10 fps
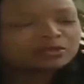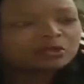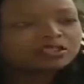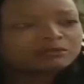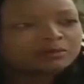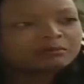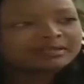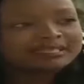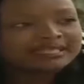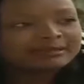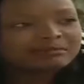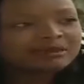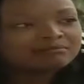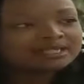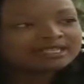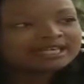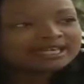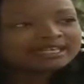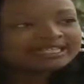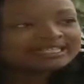not remitting members'
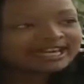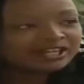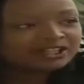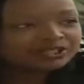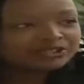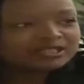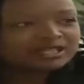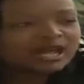deductions.